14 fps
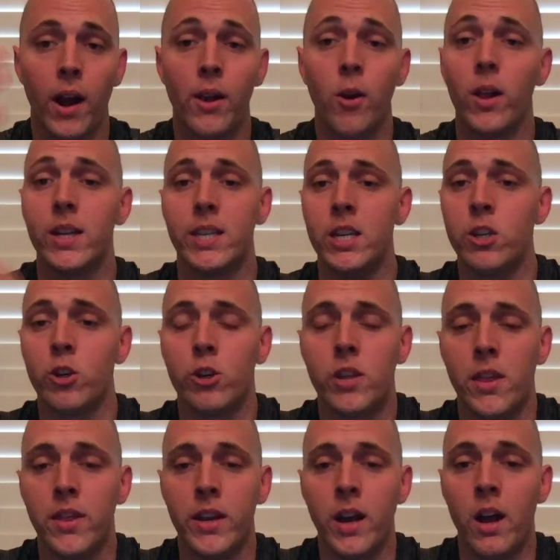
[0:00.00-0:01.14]
I know that's easier said
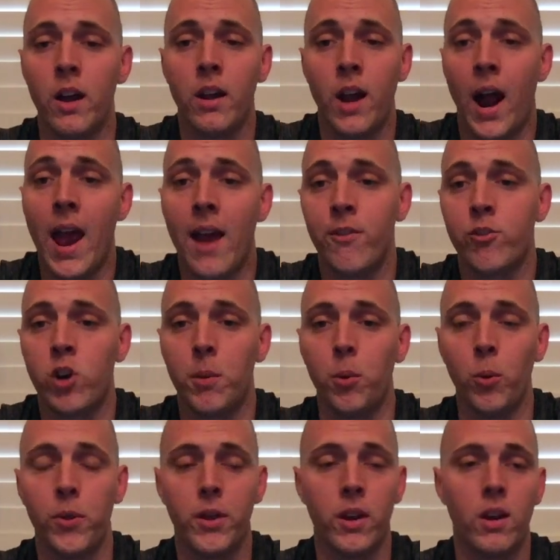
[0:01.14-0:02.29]
than done. I have trouble
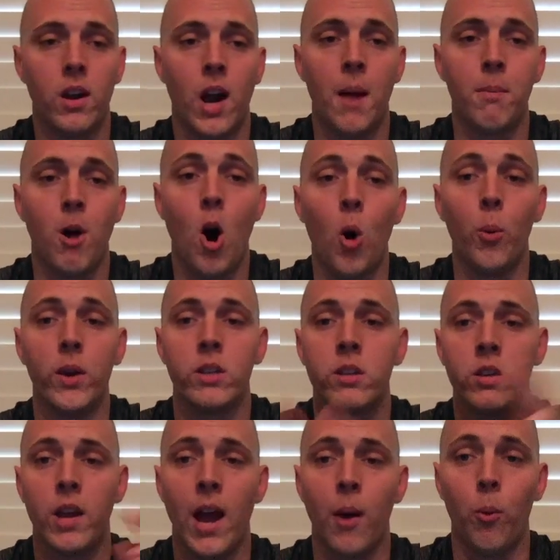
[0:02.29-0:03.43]
with it. I'm
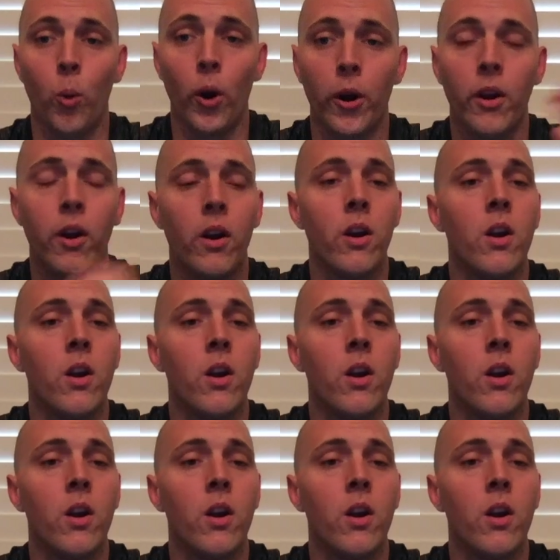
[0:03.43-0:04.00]
always at work.